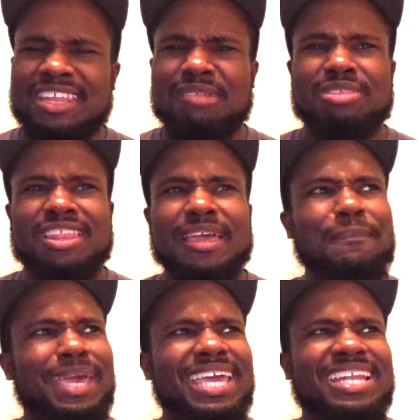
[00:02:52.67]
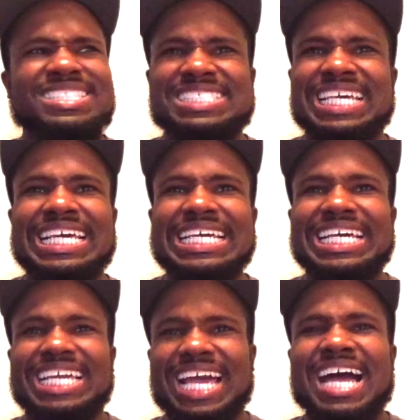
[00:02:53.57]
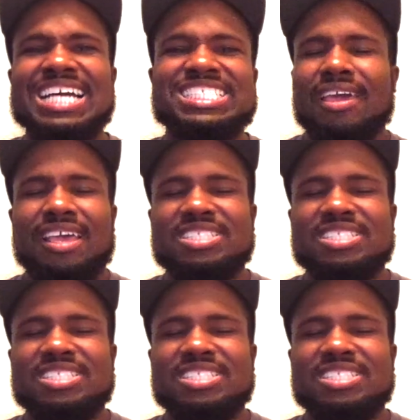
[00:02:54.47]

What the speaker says: And I'm just like, man, gosh.